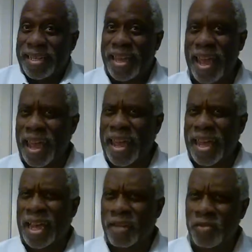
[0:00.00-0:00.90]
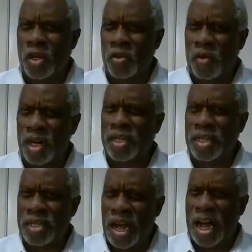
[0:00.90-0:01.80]
Have no
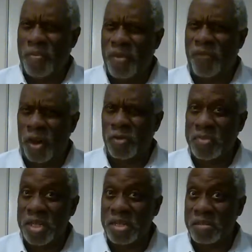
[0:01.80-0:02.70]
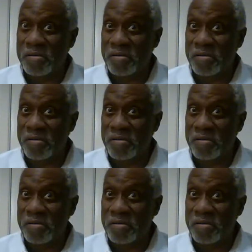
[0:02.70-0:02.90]
other God before me.